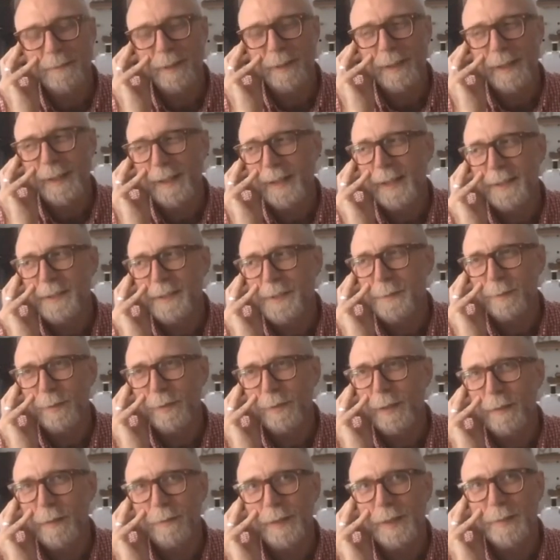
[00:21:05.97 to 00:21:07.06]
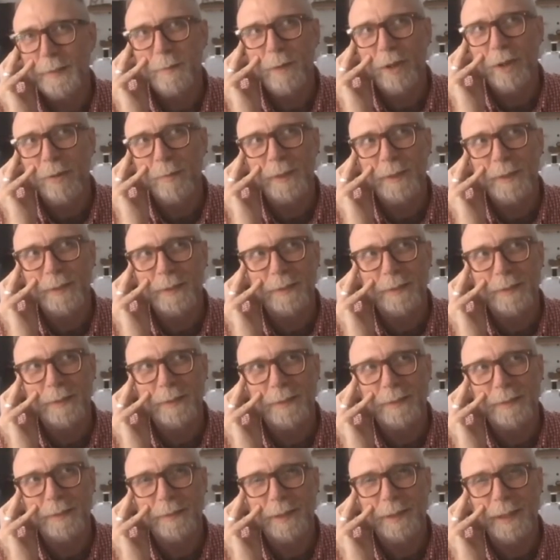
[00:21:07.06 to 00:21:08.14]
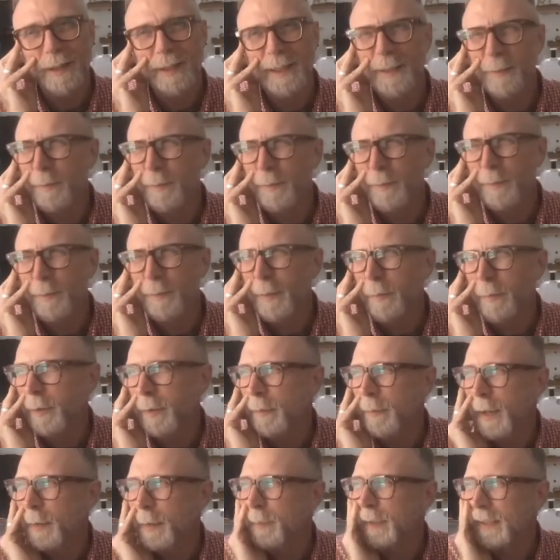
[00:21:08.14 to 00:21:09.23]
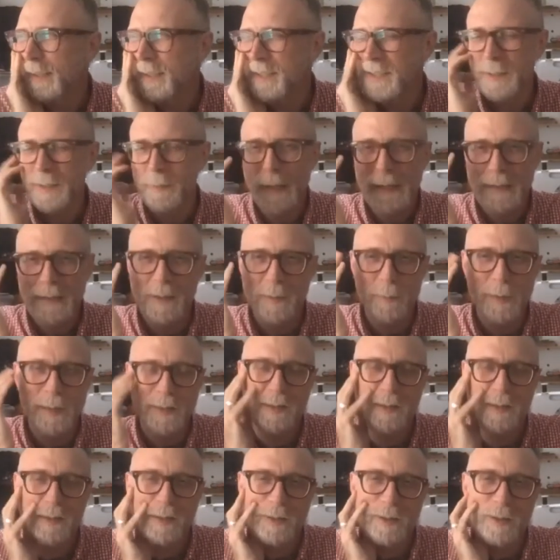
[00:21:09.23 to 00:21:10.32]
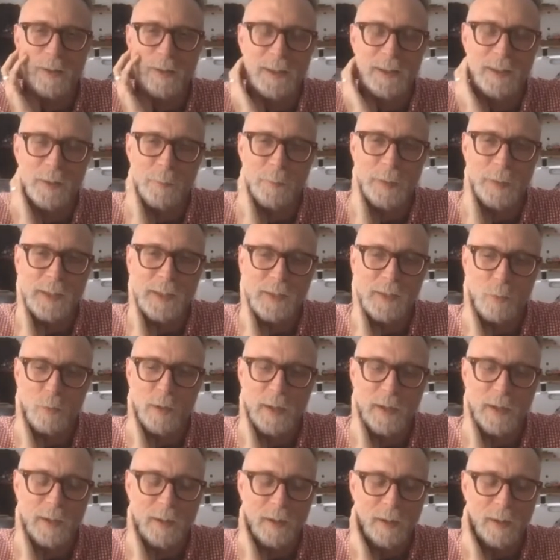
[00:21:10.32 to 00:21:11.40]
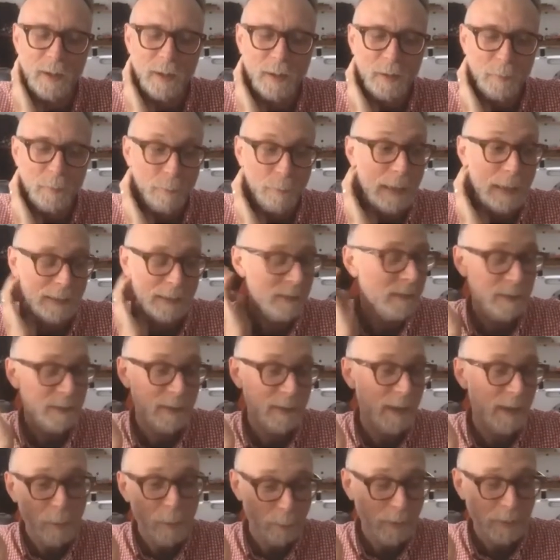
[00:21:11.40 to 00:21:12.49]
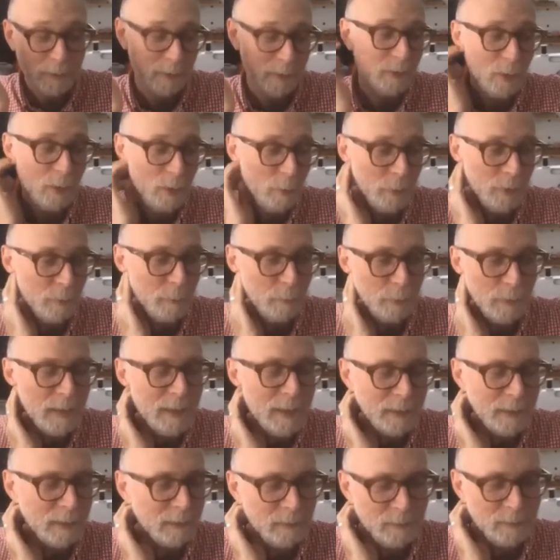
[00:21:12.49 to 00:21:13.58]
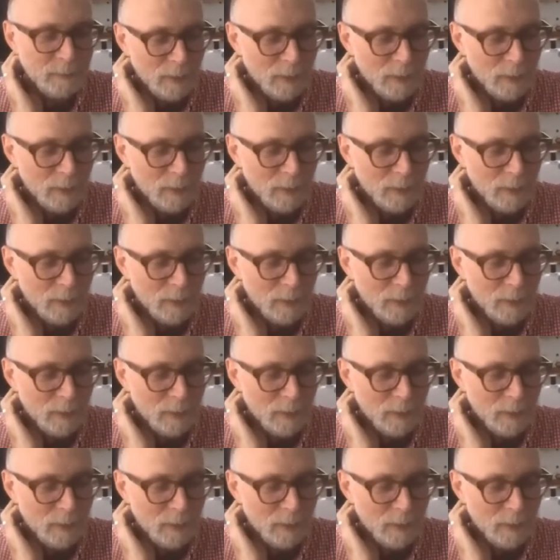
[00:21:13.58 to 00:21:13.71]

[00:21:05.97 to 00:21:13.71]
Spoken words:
I had this lovely moment, I think when we were maybe listening back to mixes early in the piece where back in the day where you could hop on a plane.